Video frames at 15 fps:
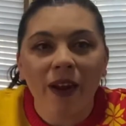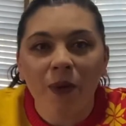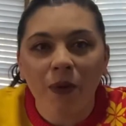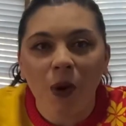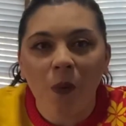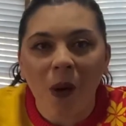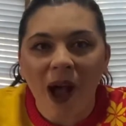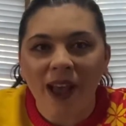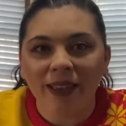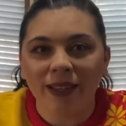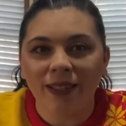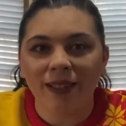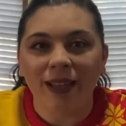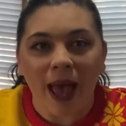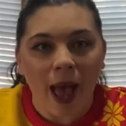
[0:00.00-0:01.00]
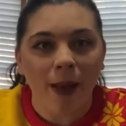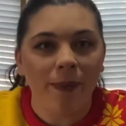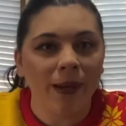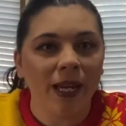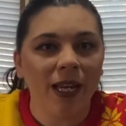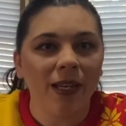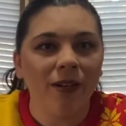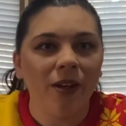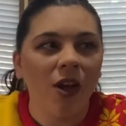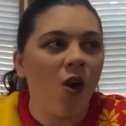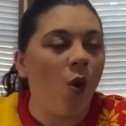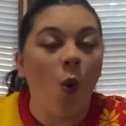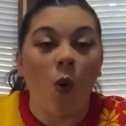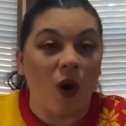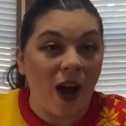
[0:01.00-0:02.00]
know why this is happening
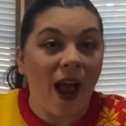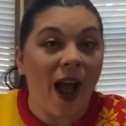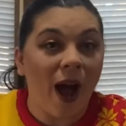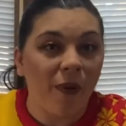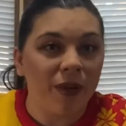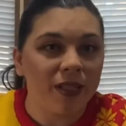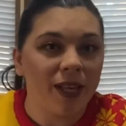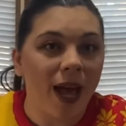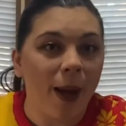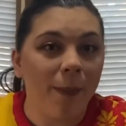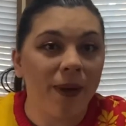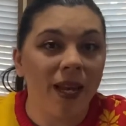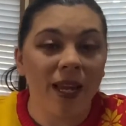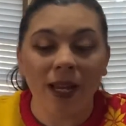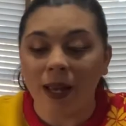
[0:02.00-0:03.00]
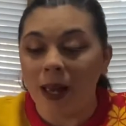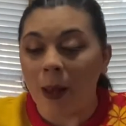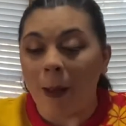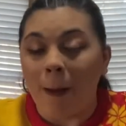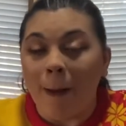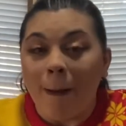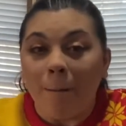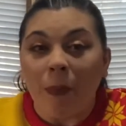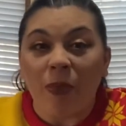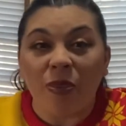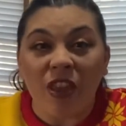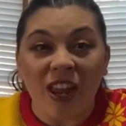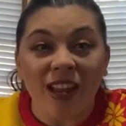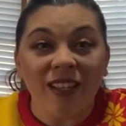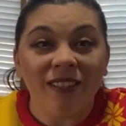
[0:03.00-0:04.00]
or how it's happening. But
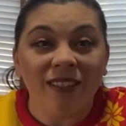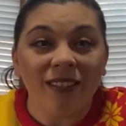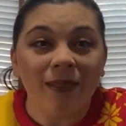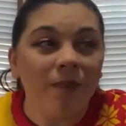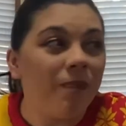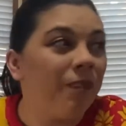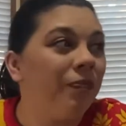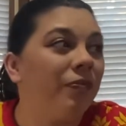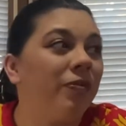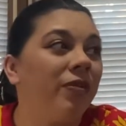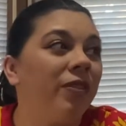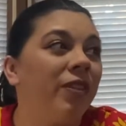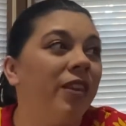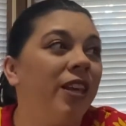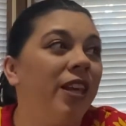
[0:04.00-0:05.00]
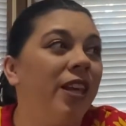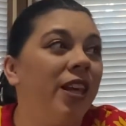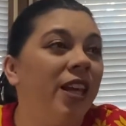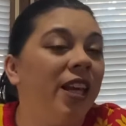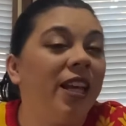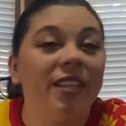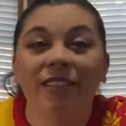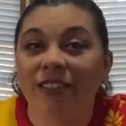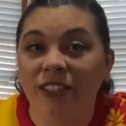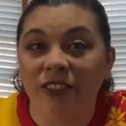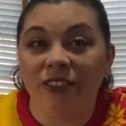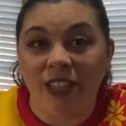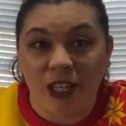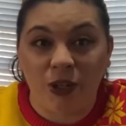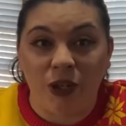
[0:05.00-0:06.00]
this is
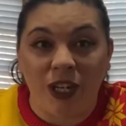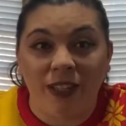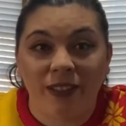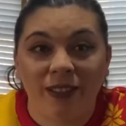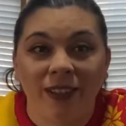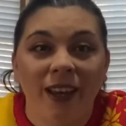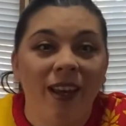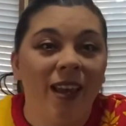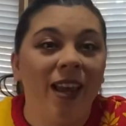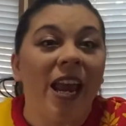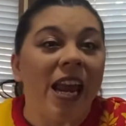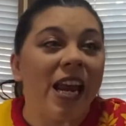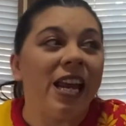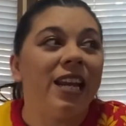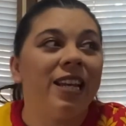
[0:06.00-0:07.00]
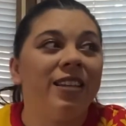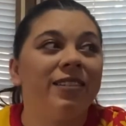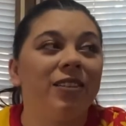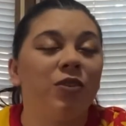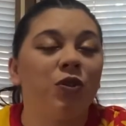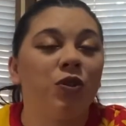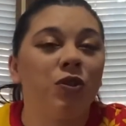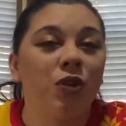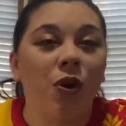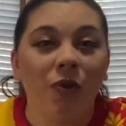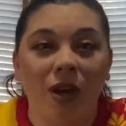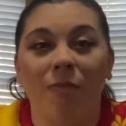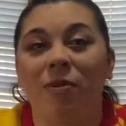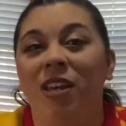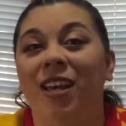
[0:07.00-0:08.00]
delicious. It is so
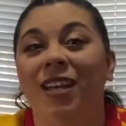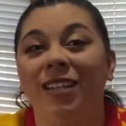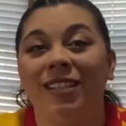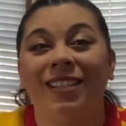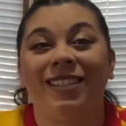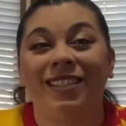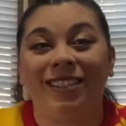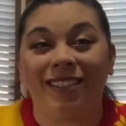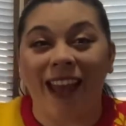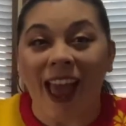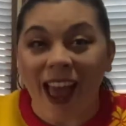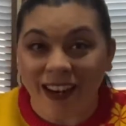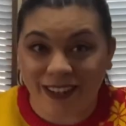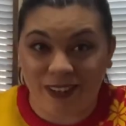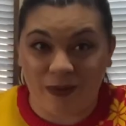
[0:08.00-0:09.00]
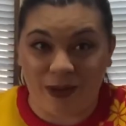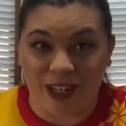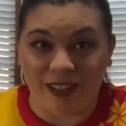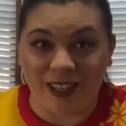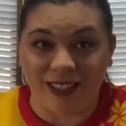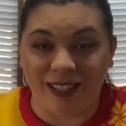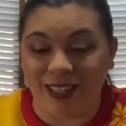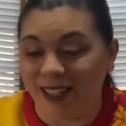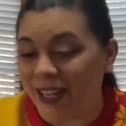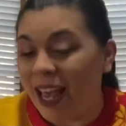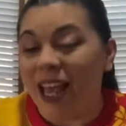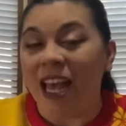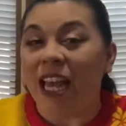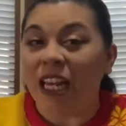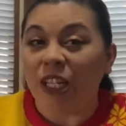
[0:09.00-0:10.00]
yummy. It is exactly what it says it is.
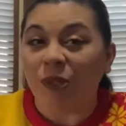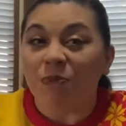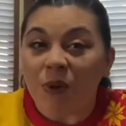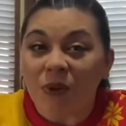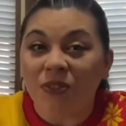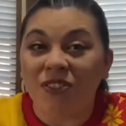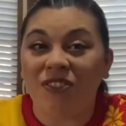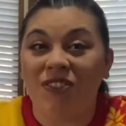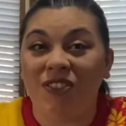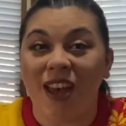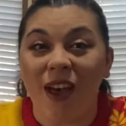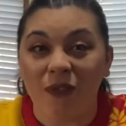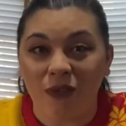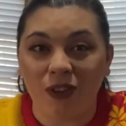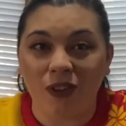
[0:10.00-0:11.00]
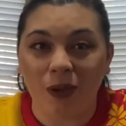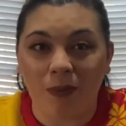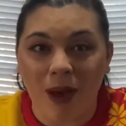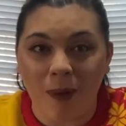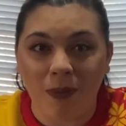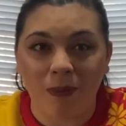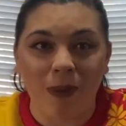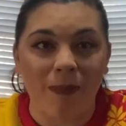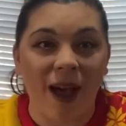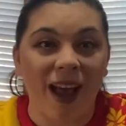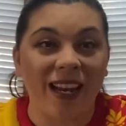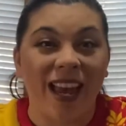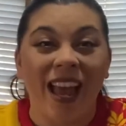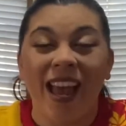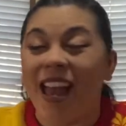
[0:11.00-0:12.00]
It is most definitely Peppermint
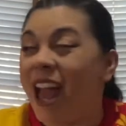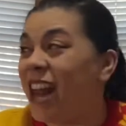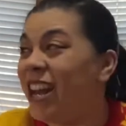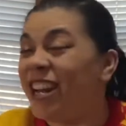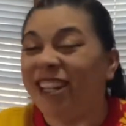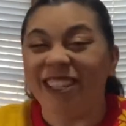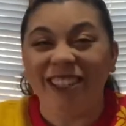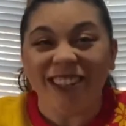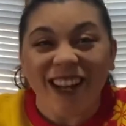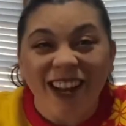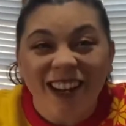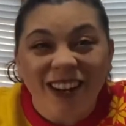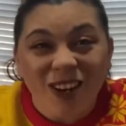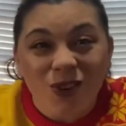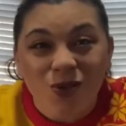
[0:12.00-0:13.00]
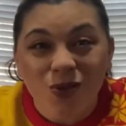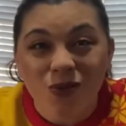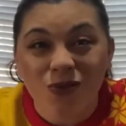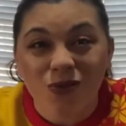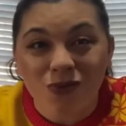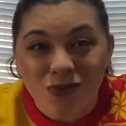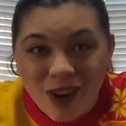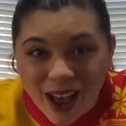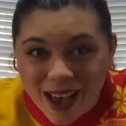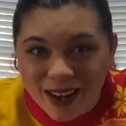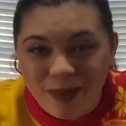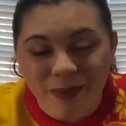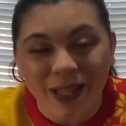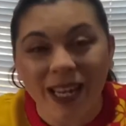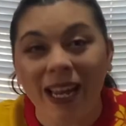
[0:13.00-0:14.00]
Pattie, and it is done
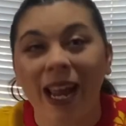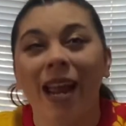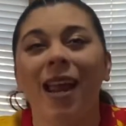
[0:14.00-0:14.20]
incredibly